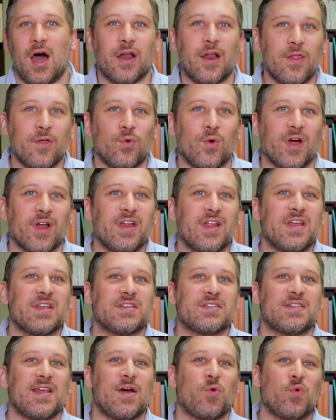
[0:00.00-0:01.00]
Another one
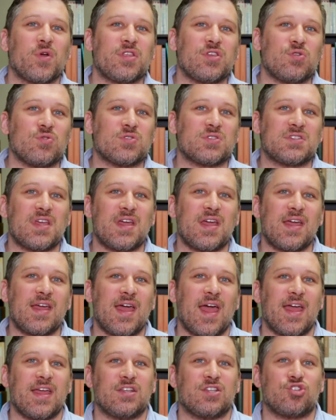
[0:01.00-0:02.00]
is that when you say
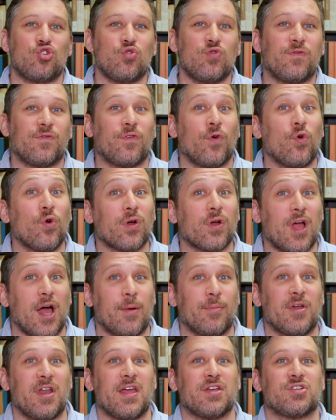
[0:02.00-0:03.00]
a 2-4
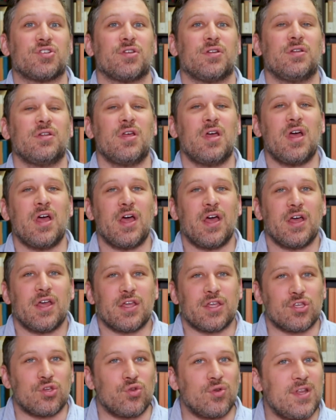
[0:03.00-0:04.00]
combination,
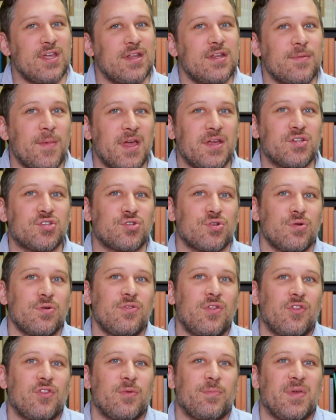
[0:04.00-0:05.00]
you need to make sure
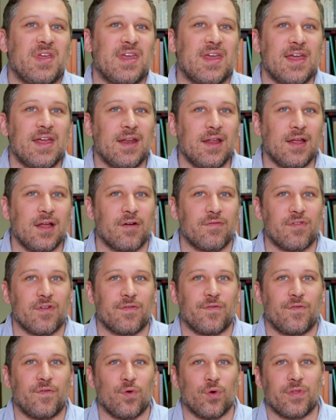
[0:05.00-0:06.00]
that the beginning of the
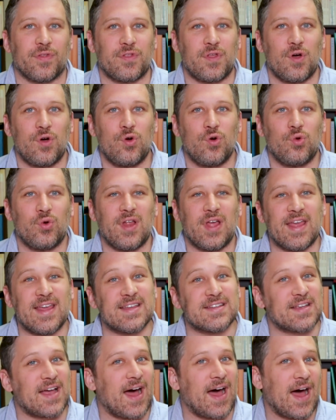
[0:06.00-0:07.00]
fourth tone
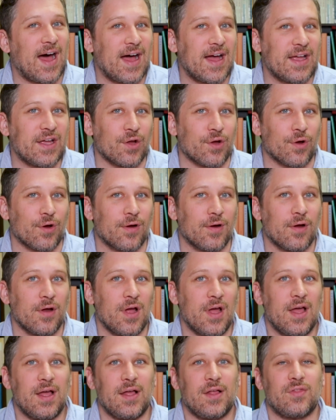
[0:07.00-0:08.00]
is higher
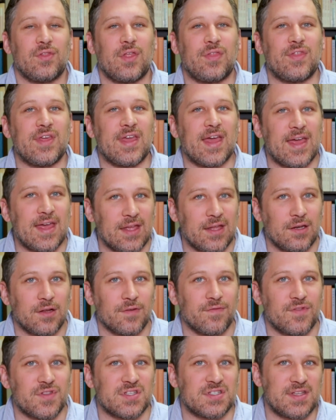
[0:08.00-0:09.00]
than the end
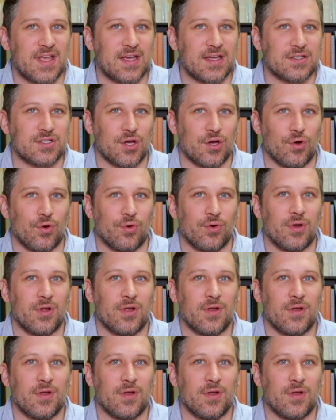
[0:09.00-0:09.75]
of the second tone.